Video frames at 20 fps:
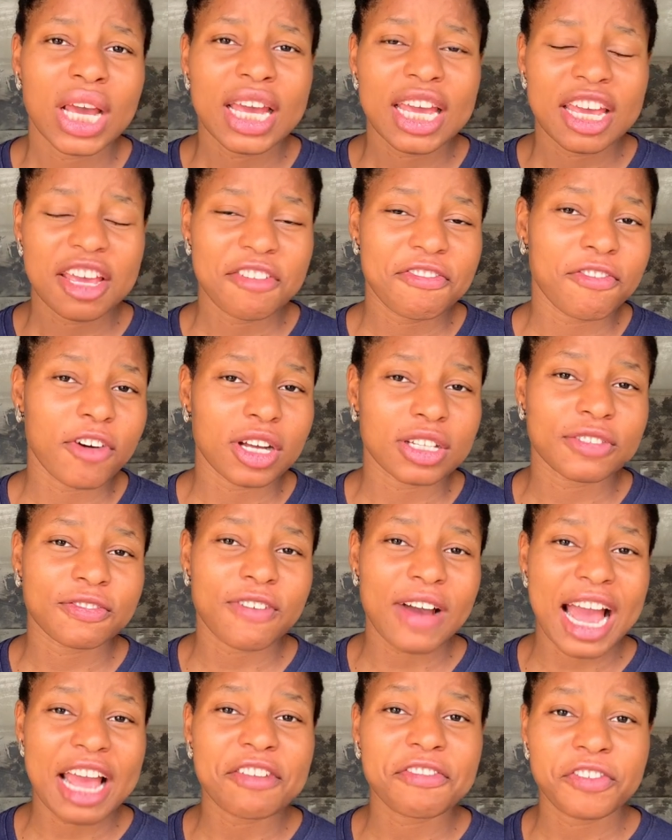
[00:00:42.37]

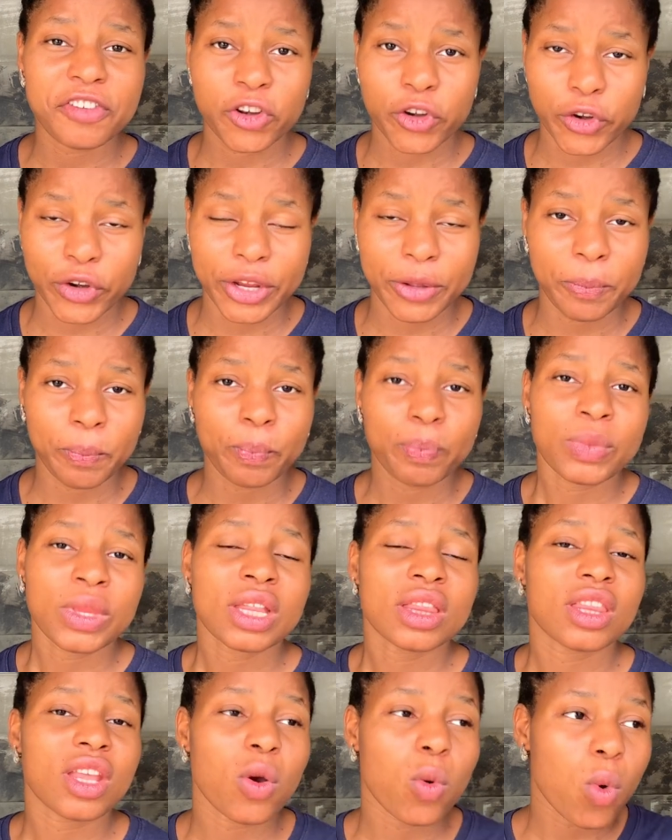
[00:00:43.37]
E45 cream.
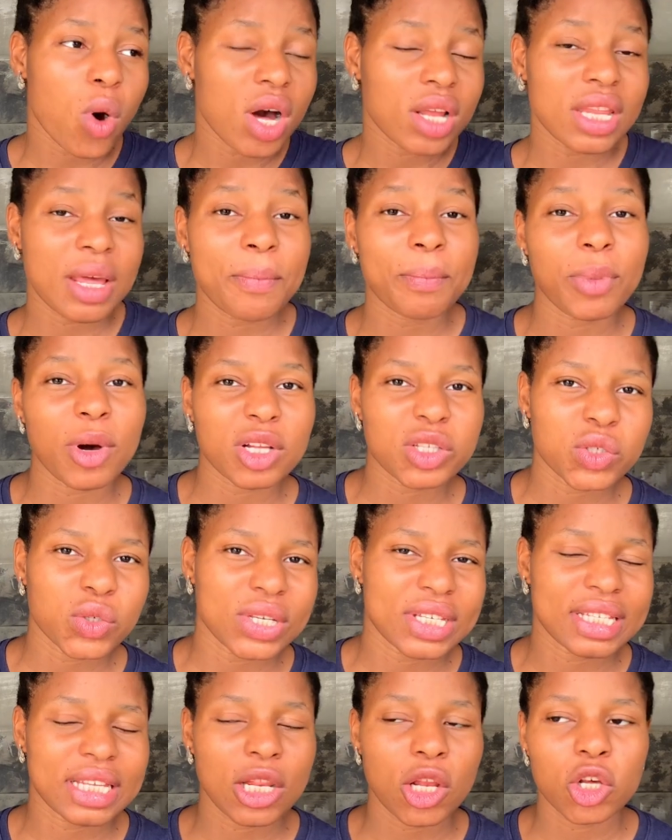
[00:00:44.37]
The one in bottle
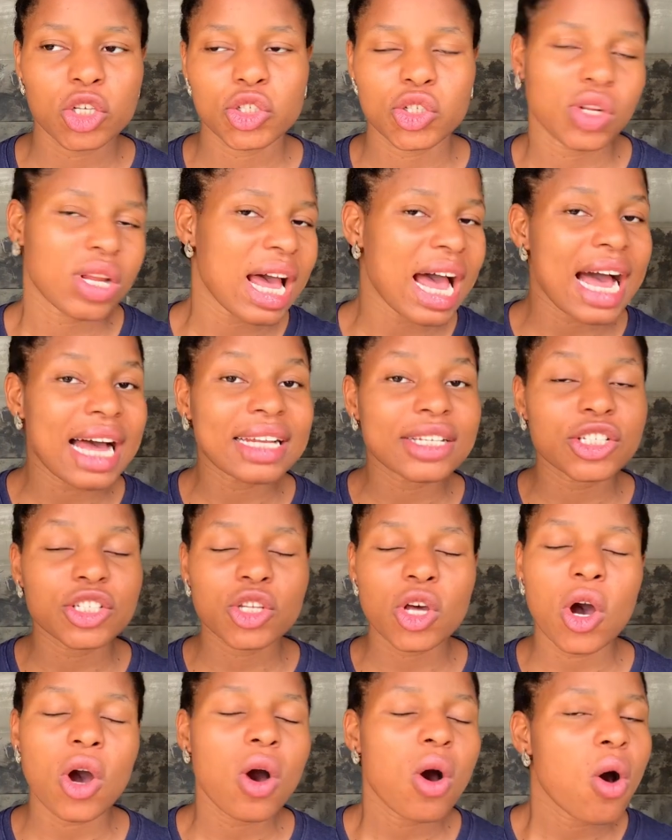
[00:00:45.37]
is the lotion. And you
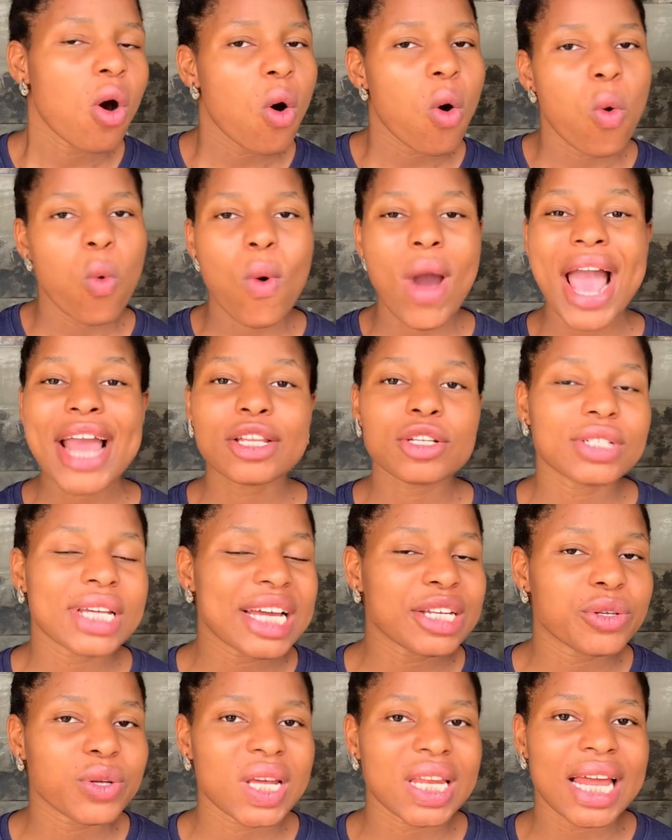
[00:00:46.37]
know, why do
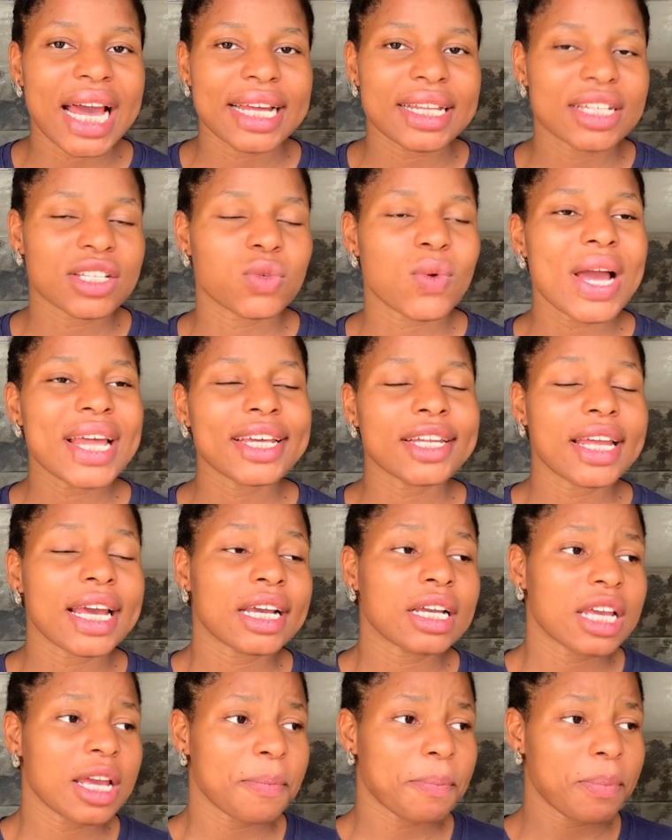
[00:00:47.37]
they do it like this? Why do
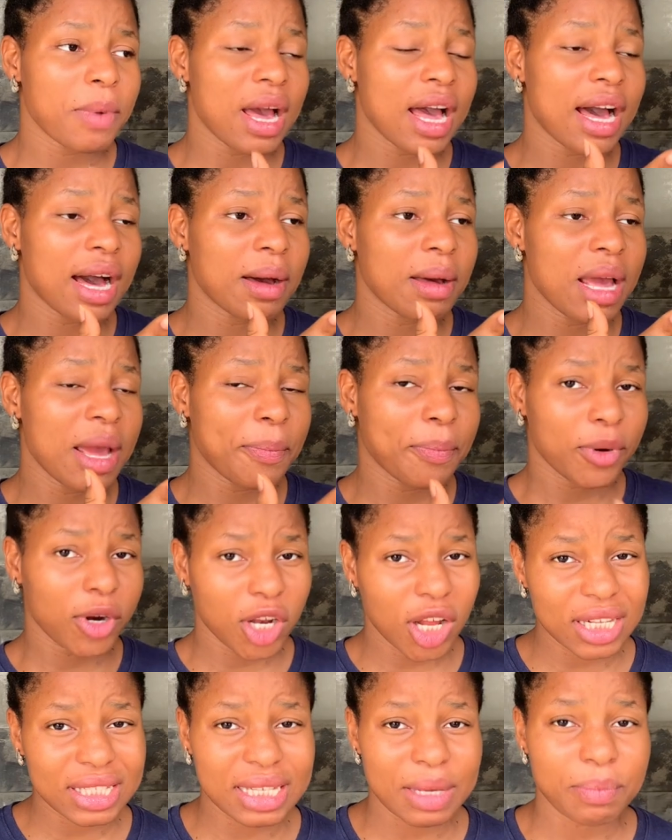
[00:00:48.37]
they keep a
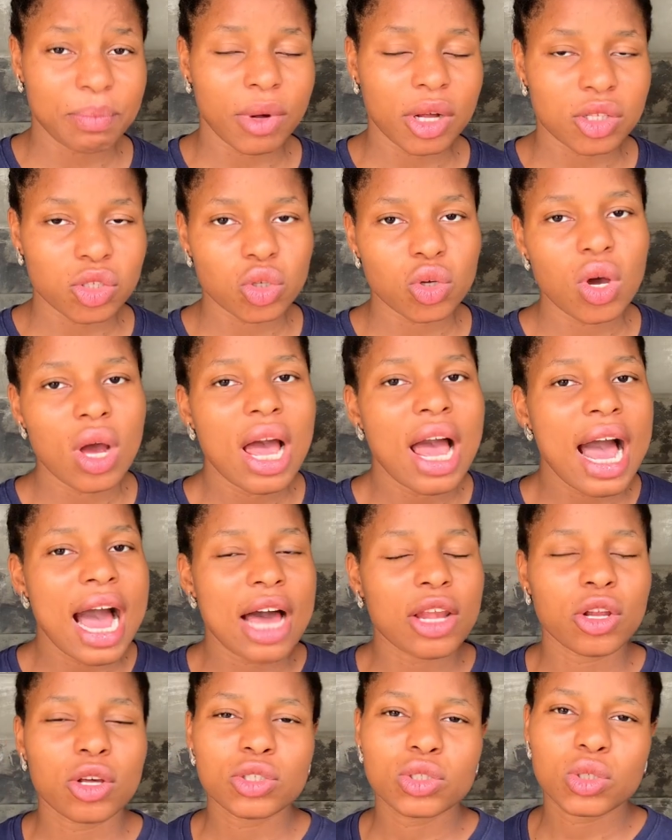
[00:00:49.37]
product in bottle
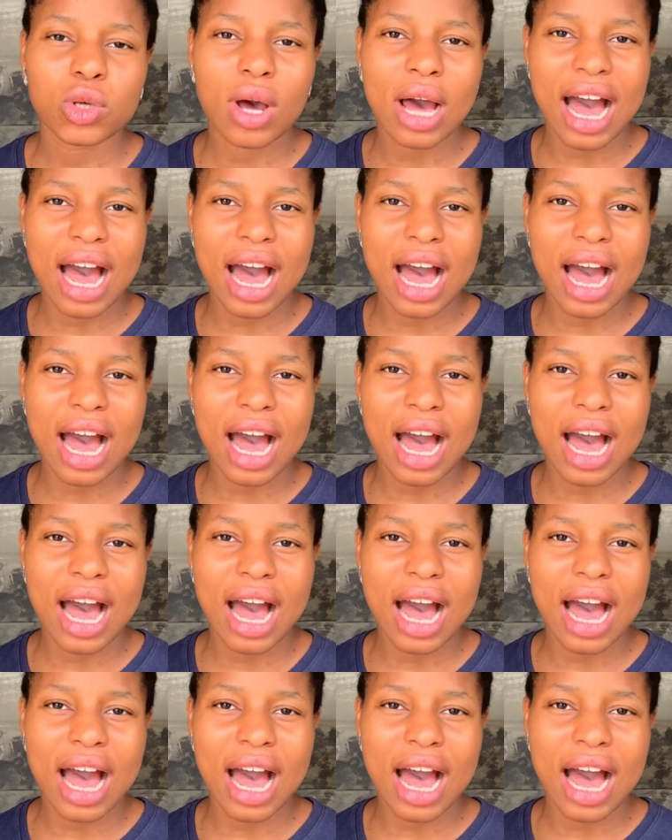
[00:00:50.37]
and also